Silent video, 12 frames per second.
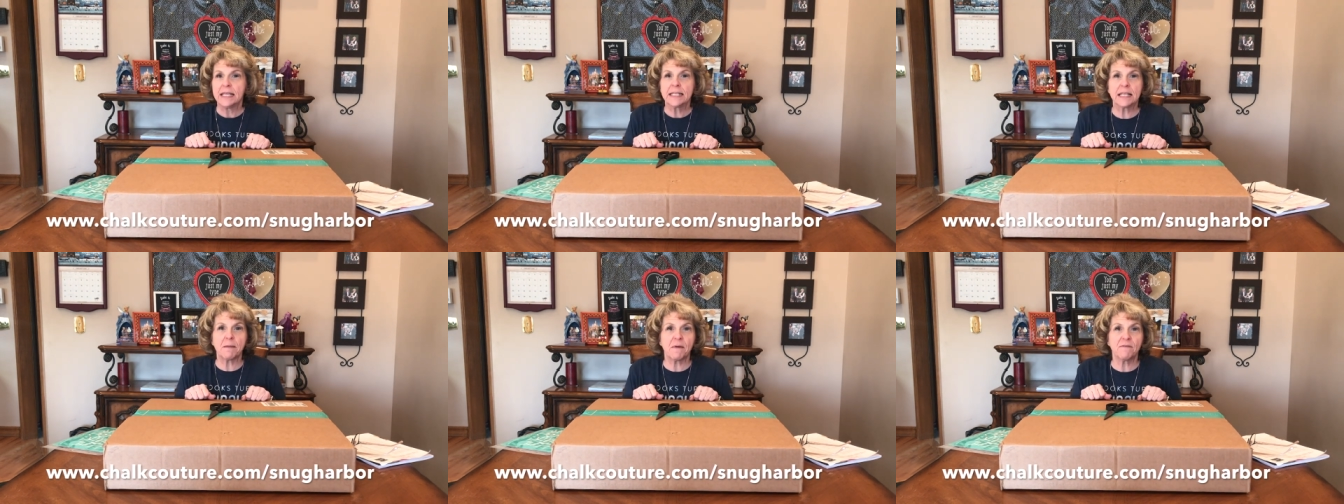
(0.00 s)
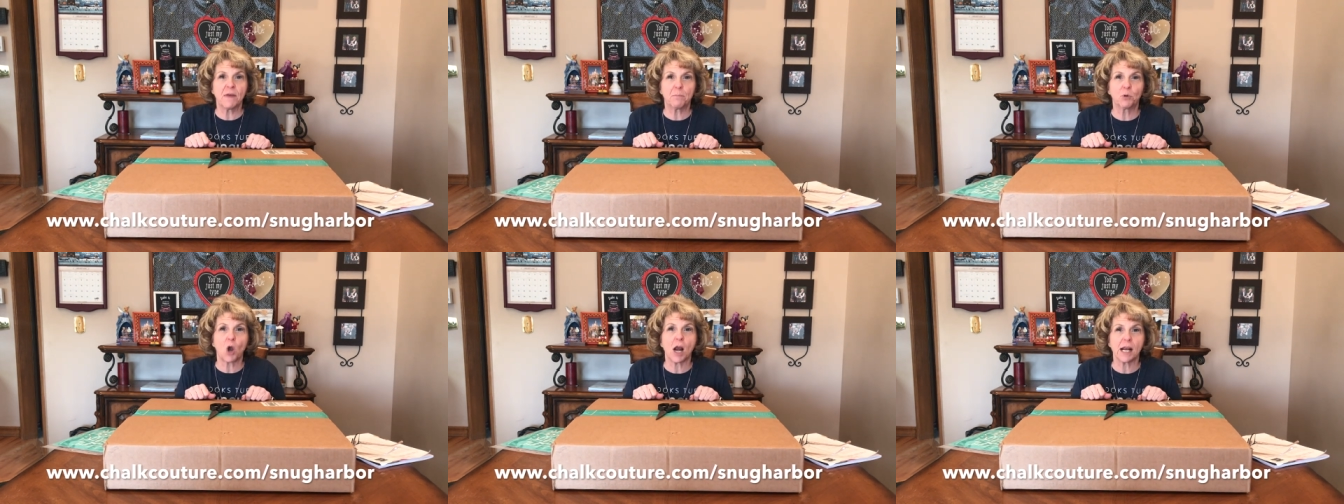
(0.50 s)
some of the
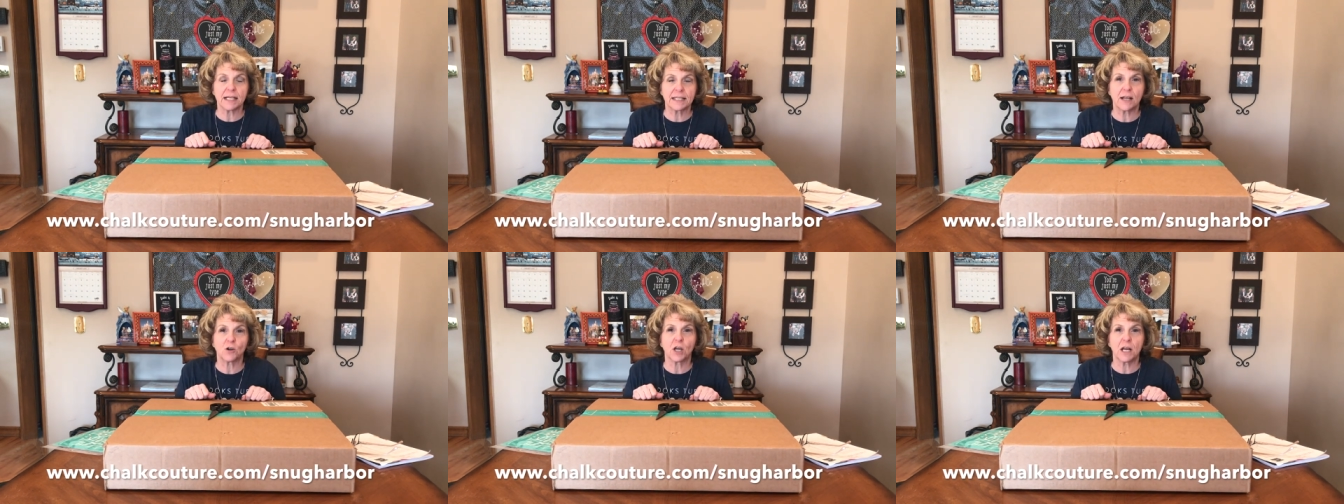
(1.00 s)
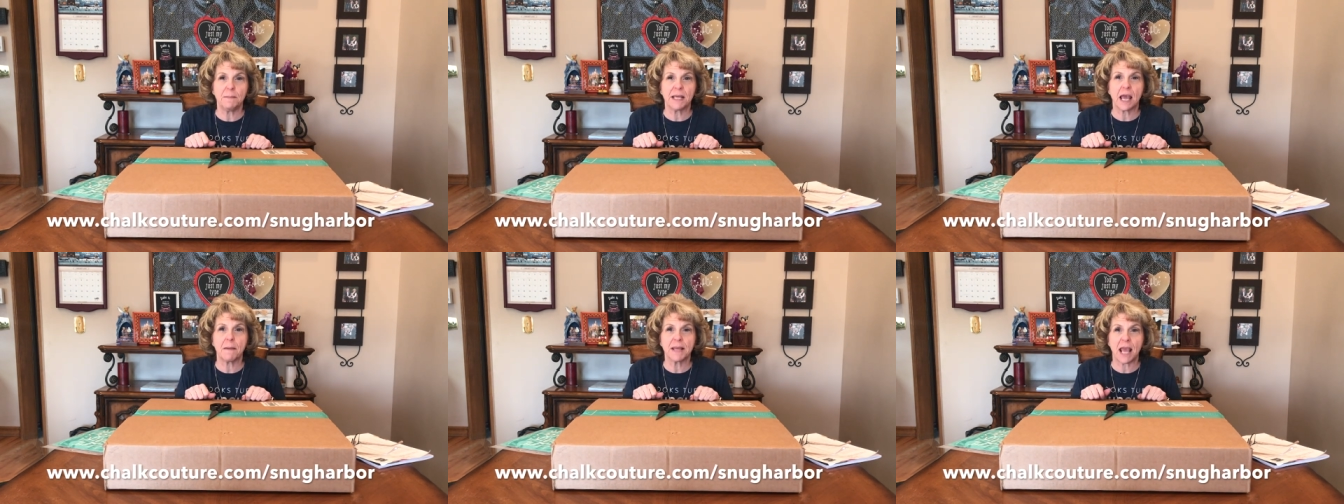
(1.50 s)
products that are going to be
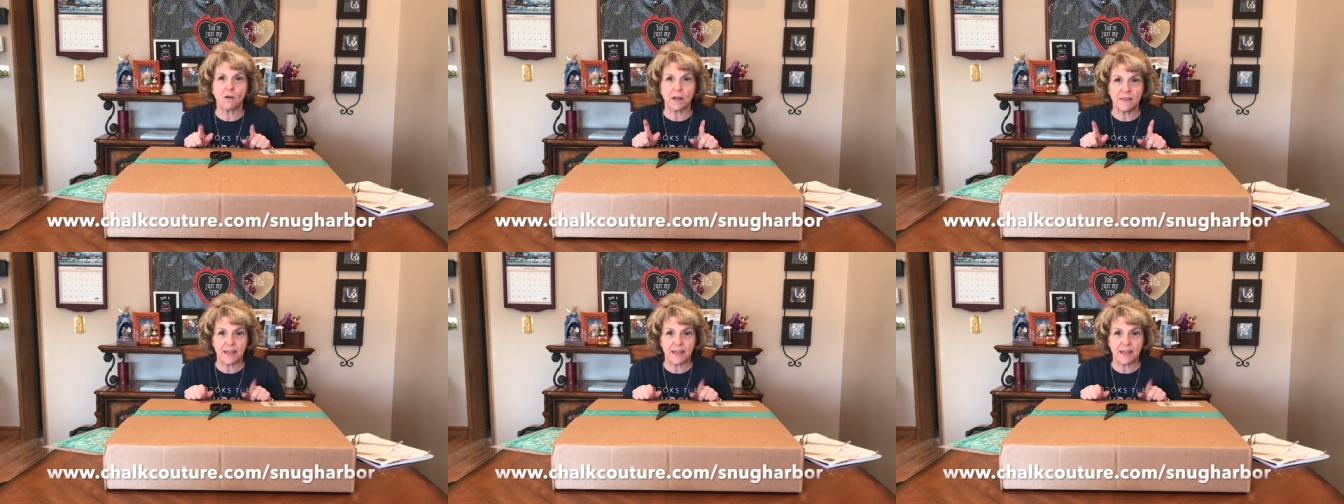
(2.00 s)
coming out